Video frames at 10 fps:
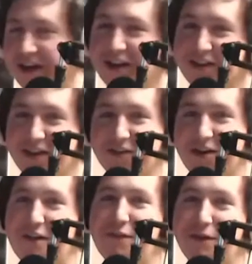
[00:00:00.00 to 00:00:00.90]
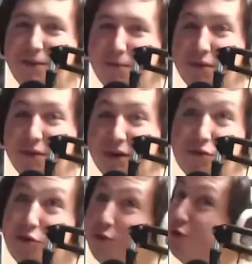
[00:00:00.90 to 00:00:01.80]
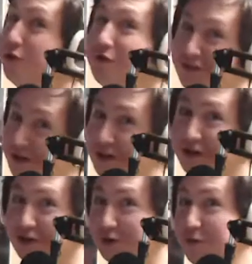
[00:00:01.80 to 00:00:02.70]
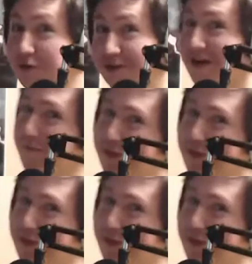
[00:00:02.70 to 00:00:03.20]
telegraph it when they're like, "You should do something